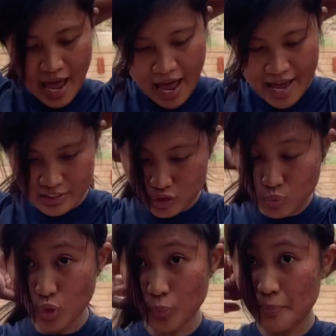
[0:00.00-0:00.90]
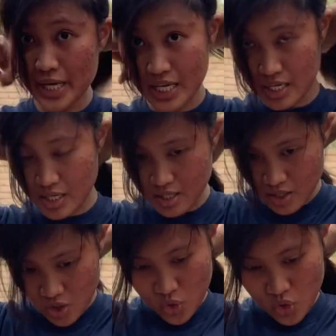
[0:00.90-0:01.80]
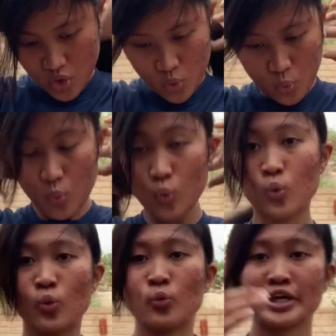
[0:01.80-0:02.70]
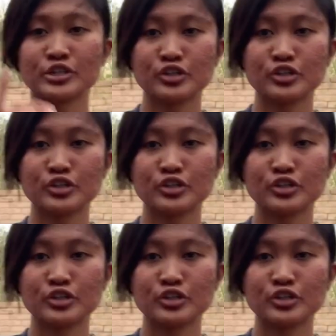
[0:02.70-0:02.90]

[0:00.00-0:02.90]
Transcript: hands will be when